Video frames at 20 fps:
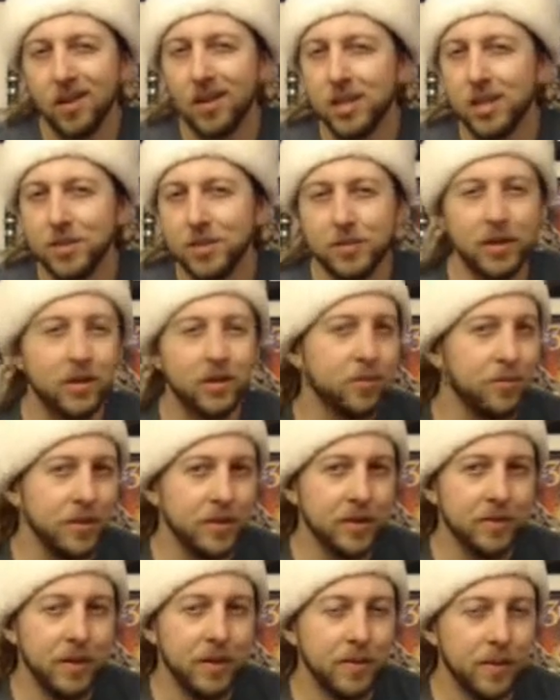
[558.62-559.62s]
ultimately not
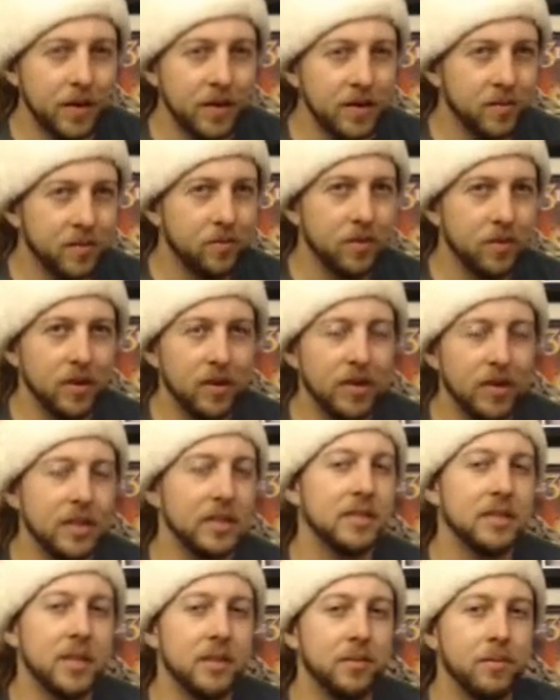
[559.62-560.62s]
really. Maybe not with a
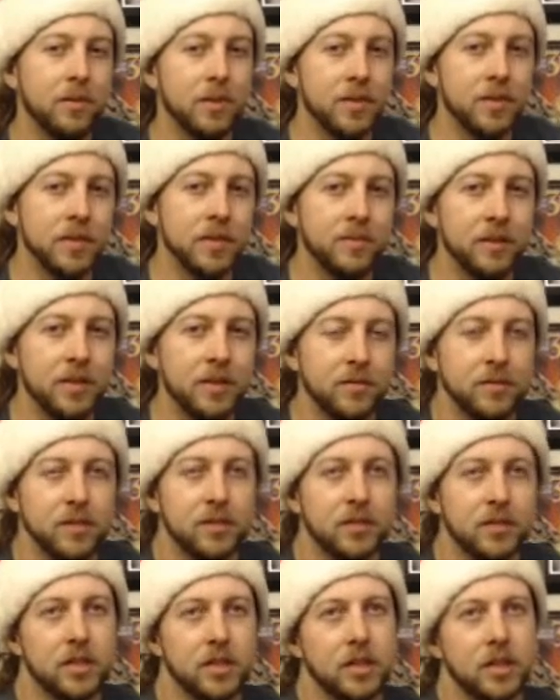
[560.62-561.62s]
lightsaber, because, I mean,
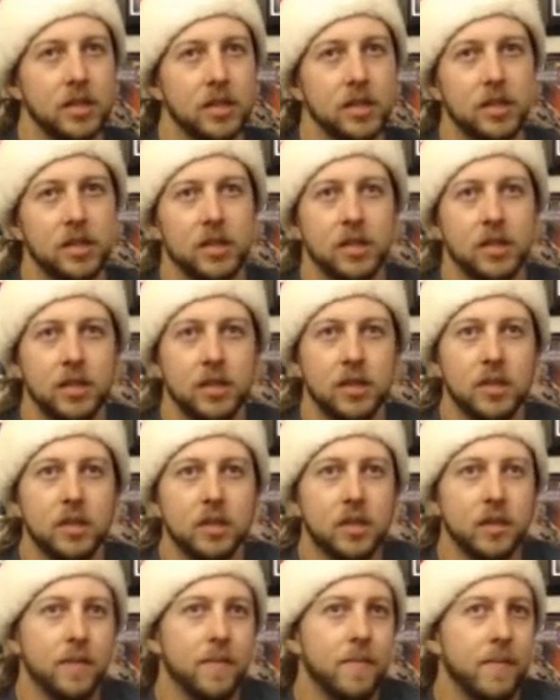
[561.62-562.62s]

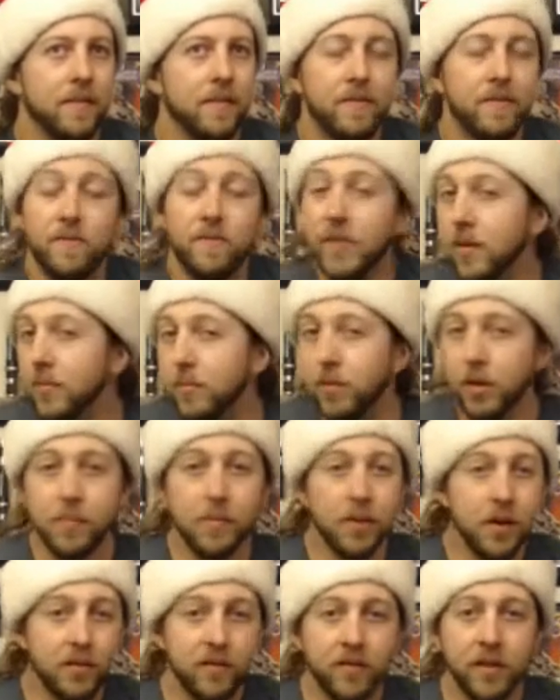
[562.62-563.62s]
Finn put
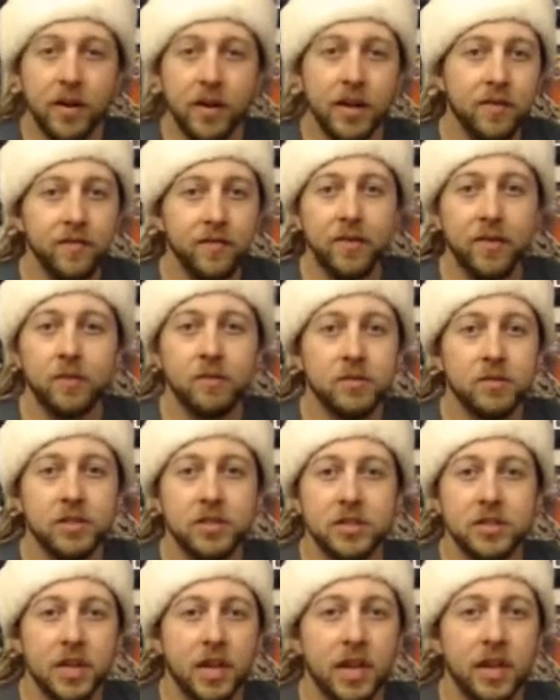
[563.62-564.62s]
up a good fight, and Finn was
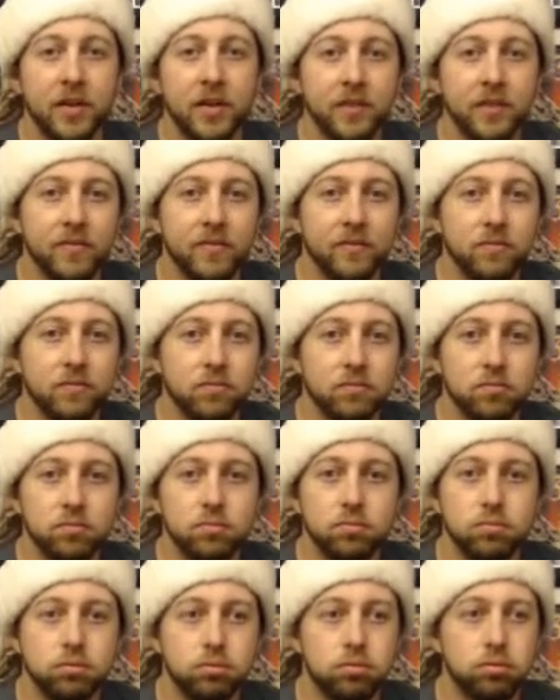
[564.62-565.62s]
just kind of...
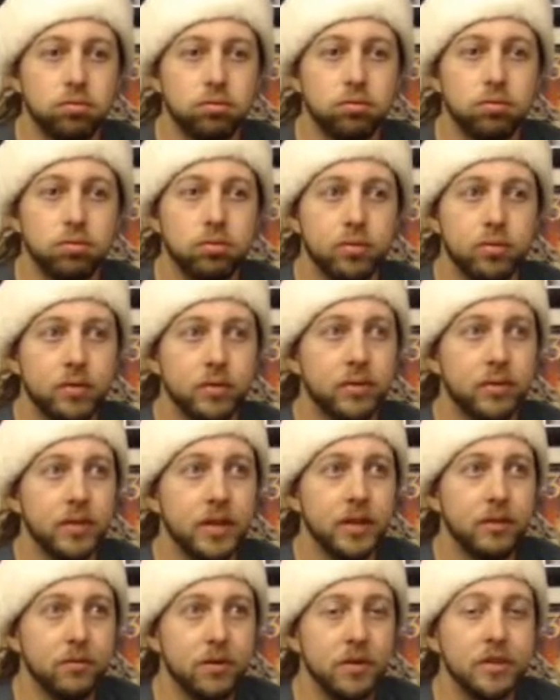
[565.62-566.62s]

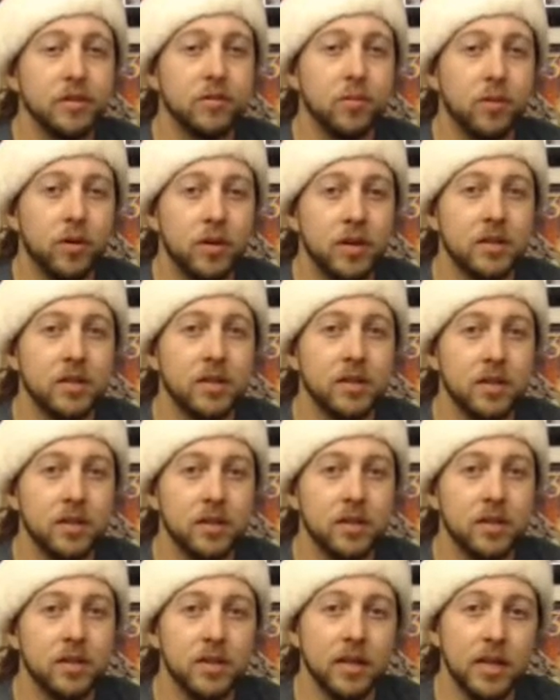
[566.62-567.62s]
he really just wanted
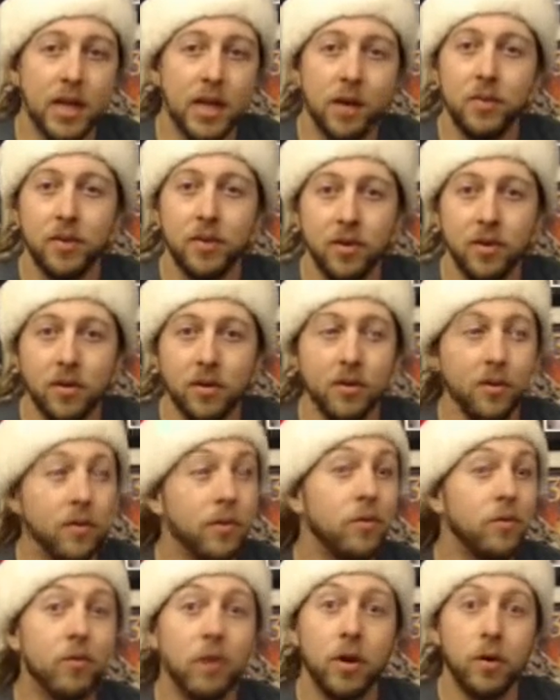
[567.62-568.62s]
to get with the girl
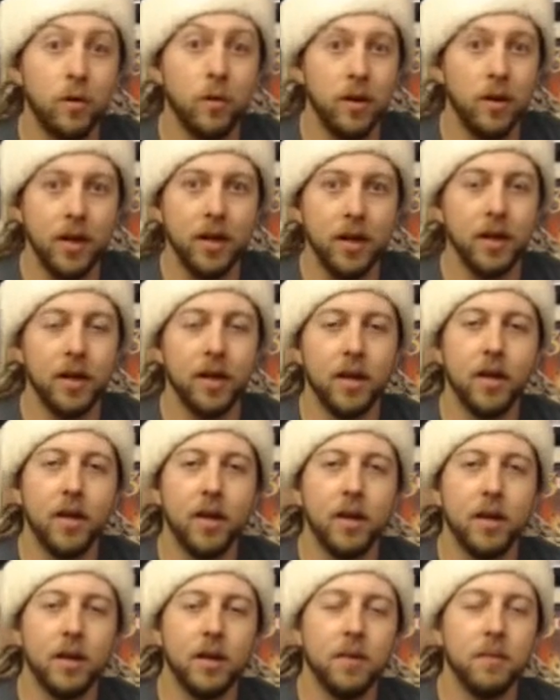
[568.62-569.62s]
and run away,
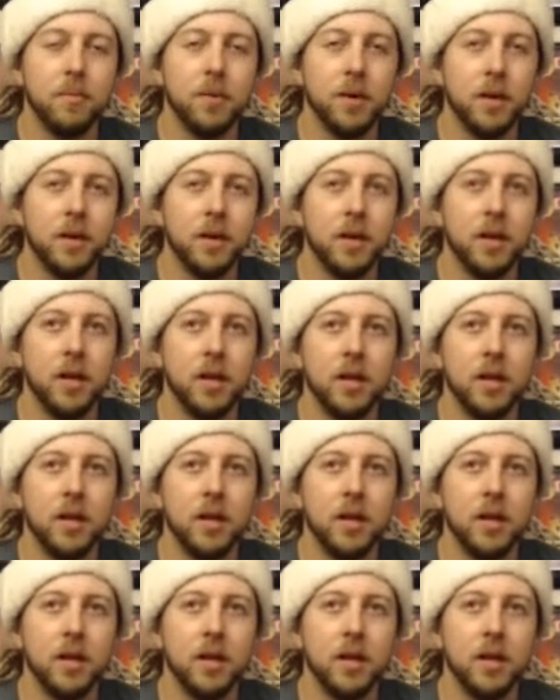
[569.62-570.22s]
but